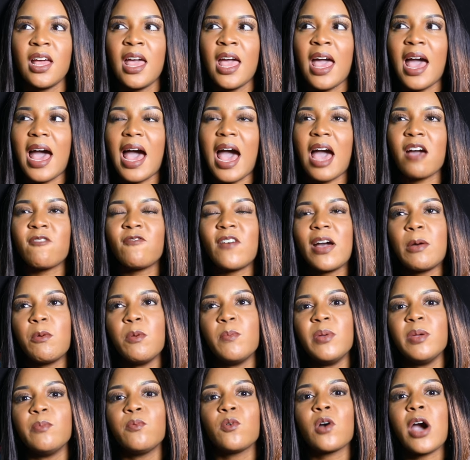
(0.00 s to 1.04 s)
I find when
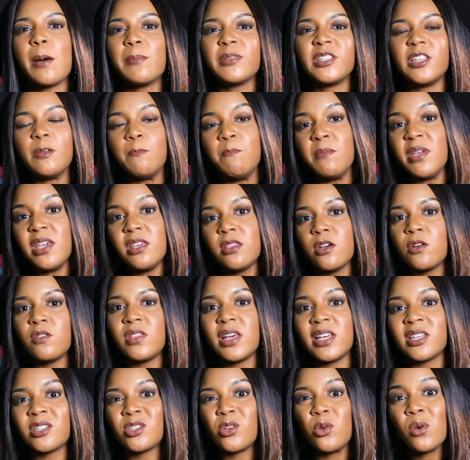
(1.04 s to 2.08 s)
people come to me though, they're
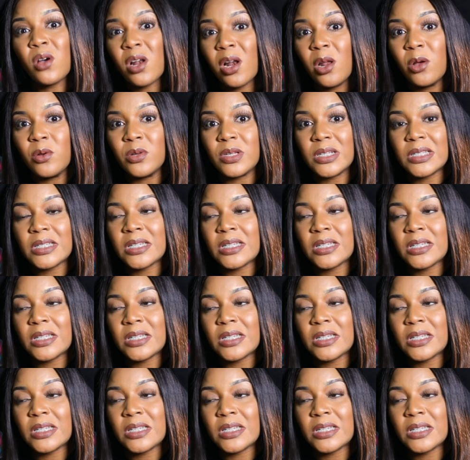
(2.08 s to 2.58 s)
so closed.